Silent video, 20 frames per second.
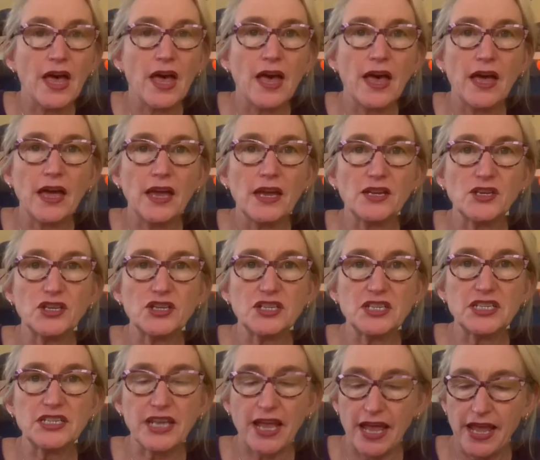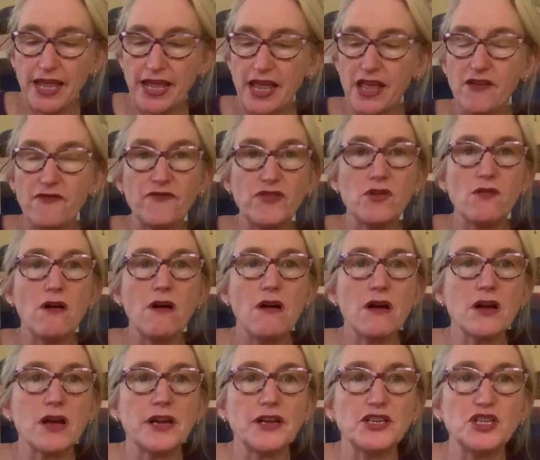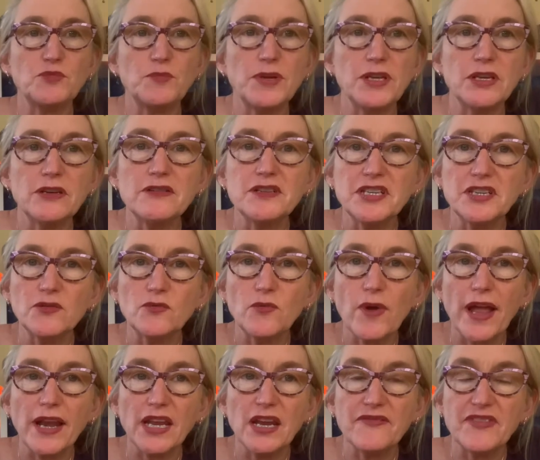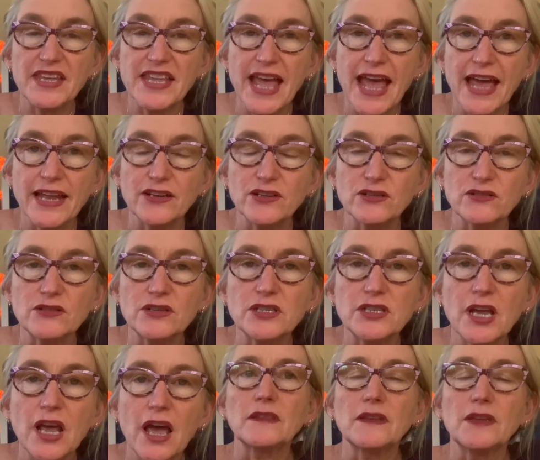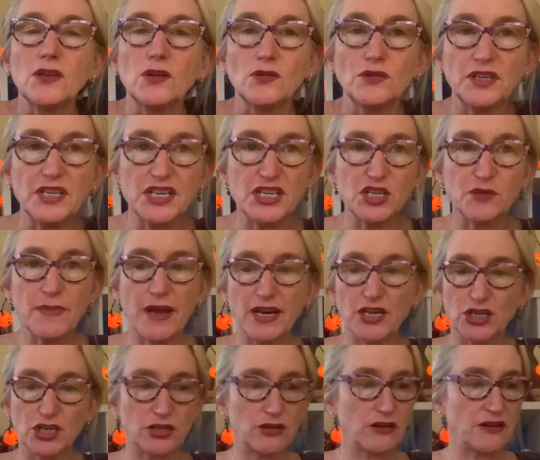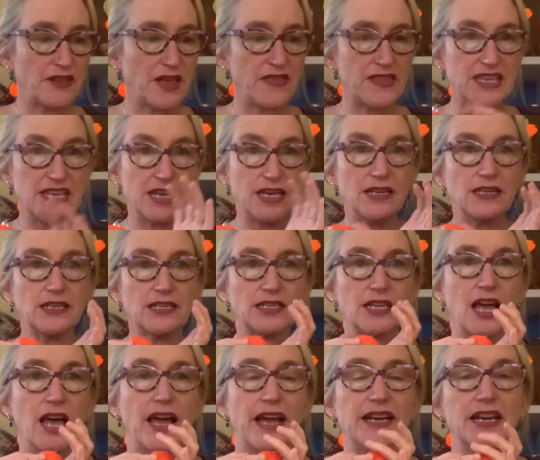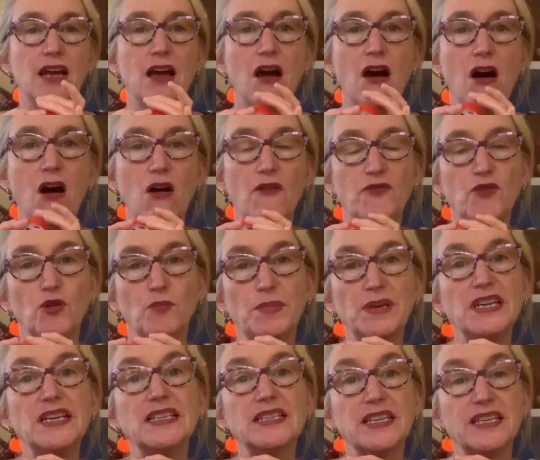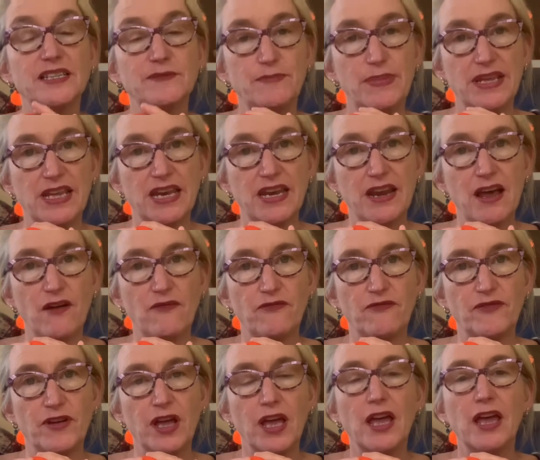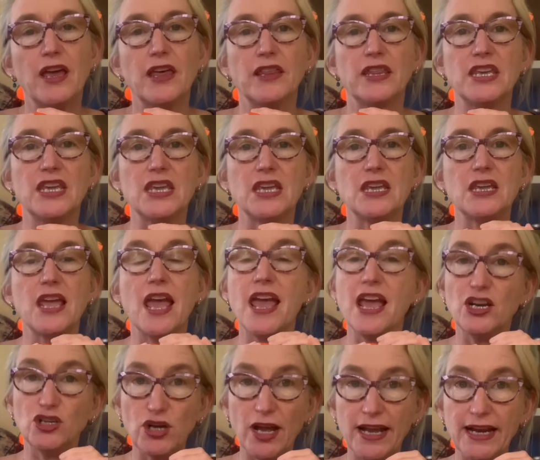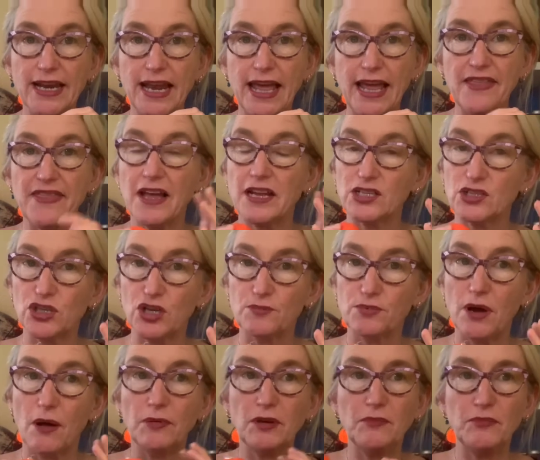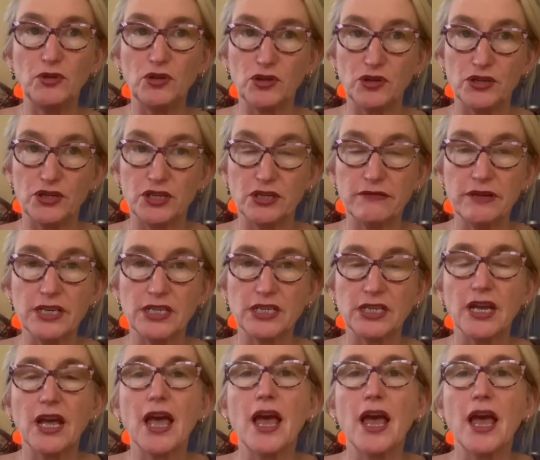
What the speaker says: And just to say, if you are going to be using any of the candles, you'll need to make sure that the inside of your piece is big enough. The air dry clay, that's no problem, you can do it.